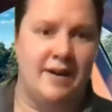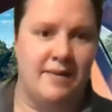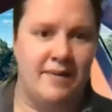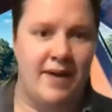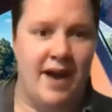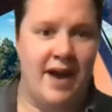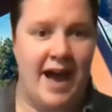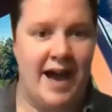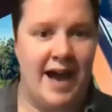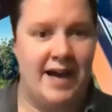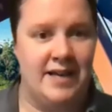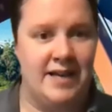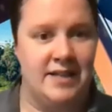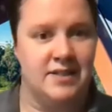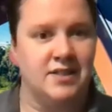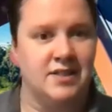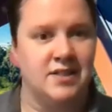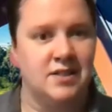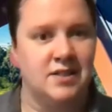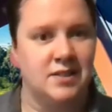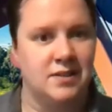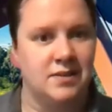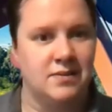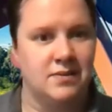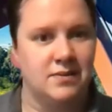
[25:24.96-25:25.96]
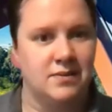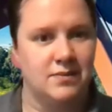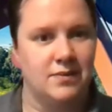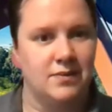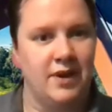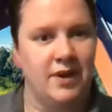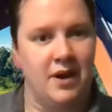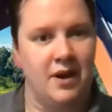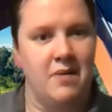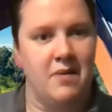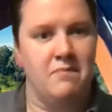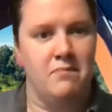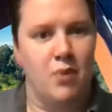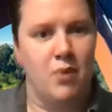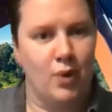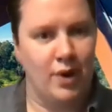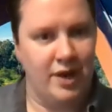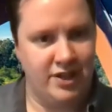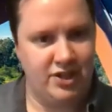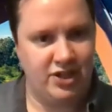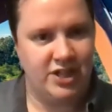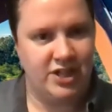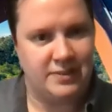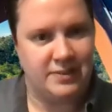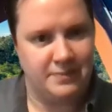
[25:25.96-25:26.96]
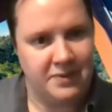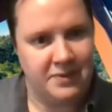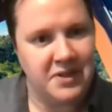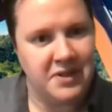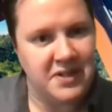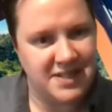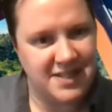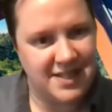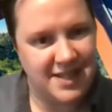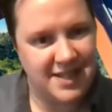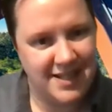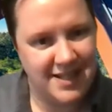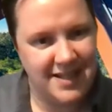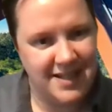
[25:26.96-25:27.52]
as more legitimate,